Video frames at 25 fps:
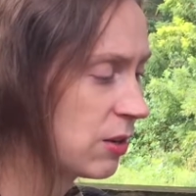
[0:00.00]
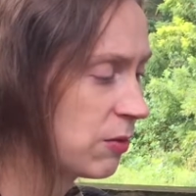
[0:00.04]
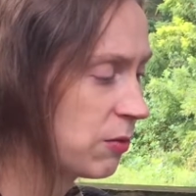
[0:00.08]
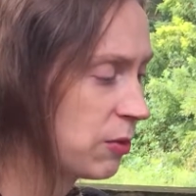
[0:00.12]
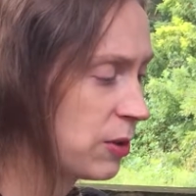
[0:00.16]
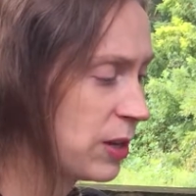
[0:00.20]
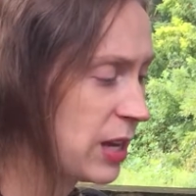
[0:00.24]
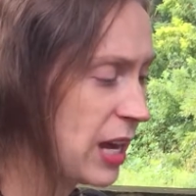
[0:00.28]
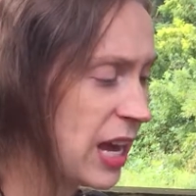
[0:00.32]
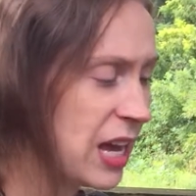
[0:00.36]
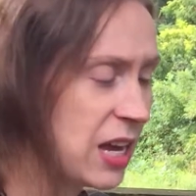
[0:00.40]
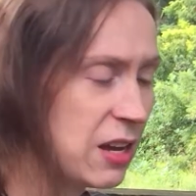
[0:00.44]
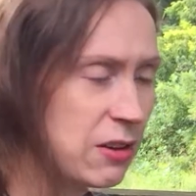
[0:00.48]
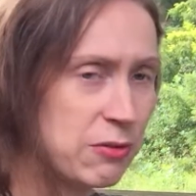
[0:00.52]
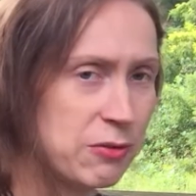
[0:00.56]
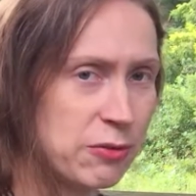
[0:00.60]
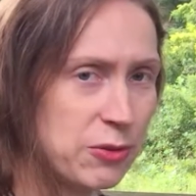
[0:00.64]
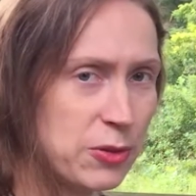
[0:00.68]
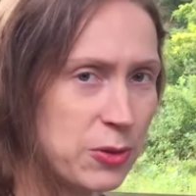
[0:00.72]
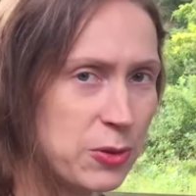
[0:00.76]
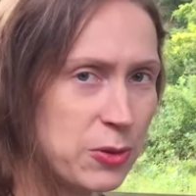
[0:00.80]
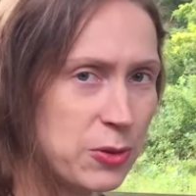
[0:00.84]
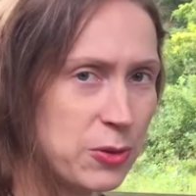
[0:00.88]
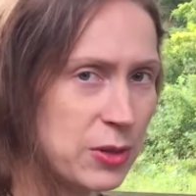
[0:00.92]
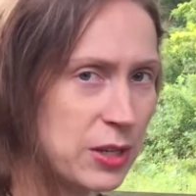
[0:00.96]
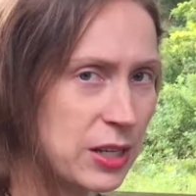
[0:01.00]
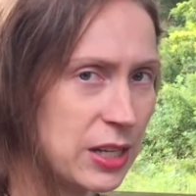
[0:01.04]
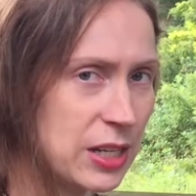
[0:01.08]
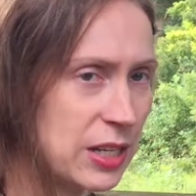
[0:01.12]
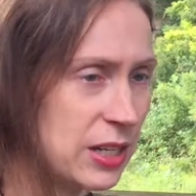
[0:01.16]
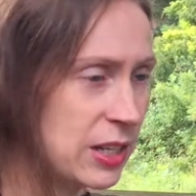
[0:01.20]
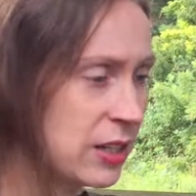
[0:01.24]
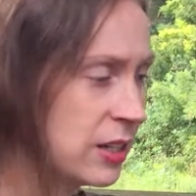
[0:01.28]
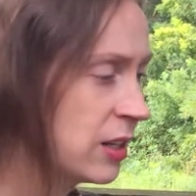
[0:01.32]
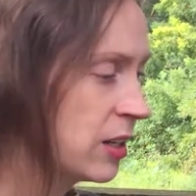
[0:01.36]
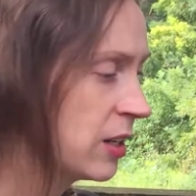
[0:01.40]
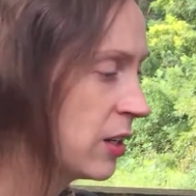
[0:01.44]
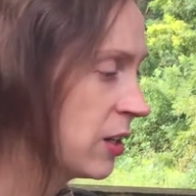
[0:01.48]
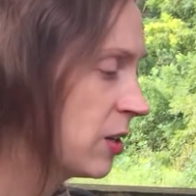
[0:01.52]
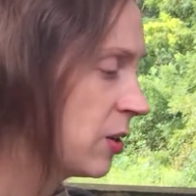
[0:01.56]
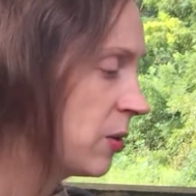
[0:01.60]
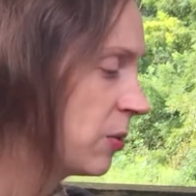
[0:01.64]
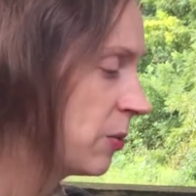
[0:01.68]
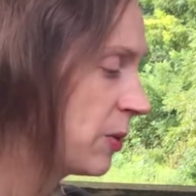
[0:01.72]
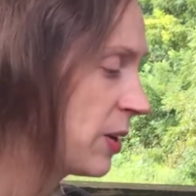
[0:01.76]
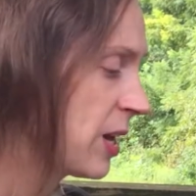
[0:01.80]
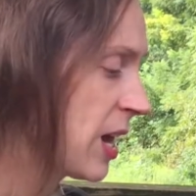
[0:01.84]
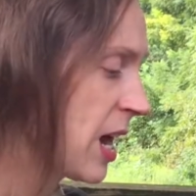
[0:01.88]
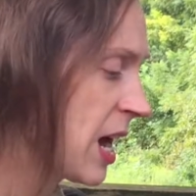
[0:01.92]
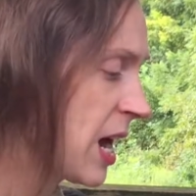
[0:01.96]
if we ate food and
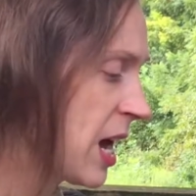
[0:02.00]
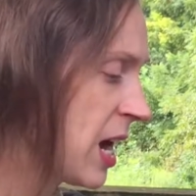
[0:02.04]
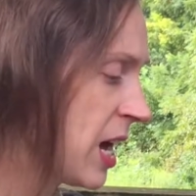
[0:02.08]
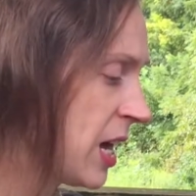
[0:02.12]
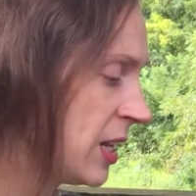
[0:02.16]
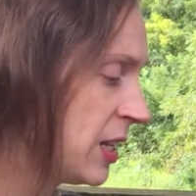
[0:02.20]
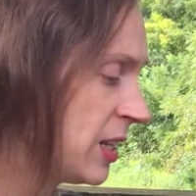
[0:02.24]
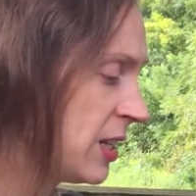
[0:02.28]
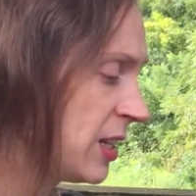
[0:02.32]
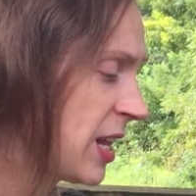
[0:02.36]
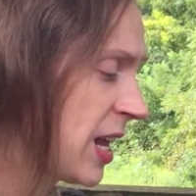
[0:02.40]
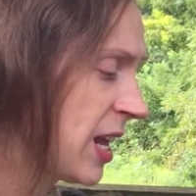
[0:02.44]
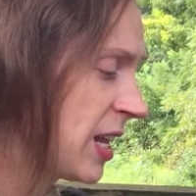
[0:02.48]
we had